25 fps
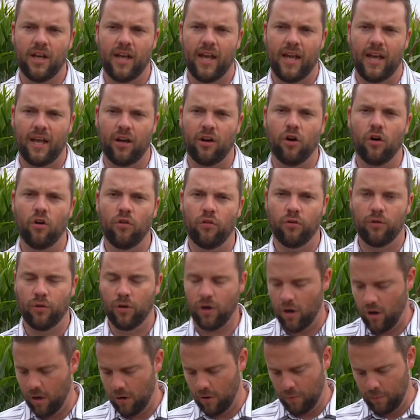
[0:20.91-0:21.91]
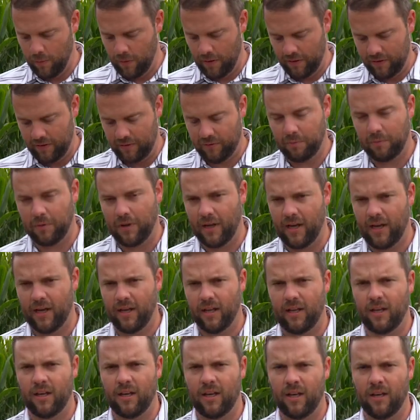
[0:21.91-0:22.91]
and overall where this
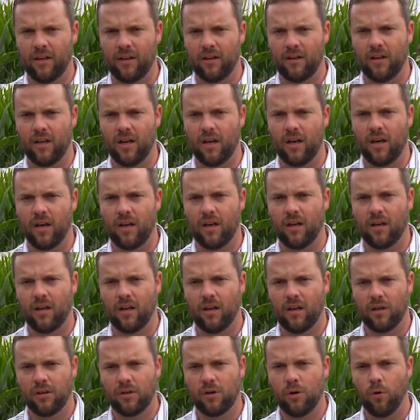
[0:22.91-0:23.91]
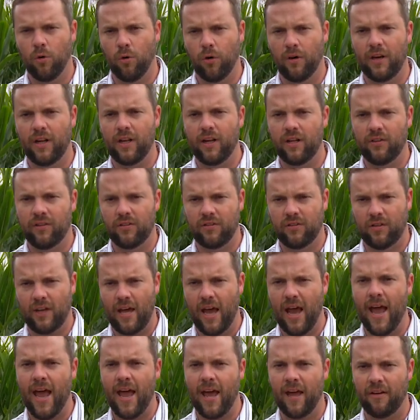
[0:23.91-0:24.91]
plant and corn is
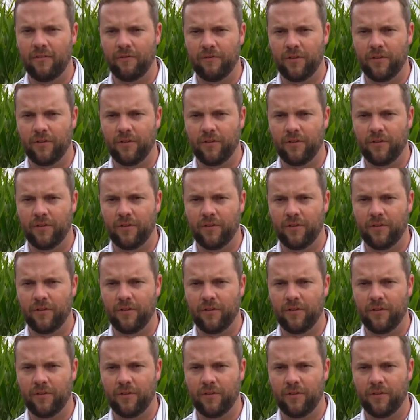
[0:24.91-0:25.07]
at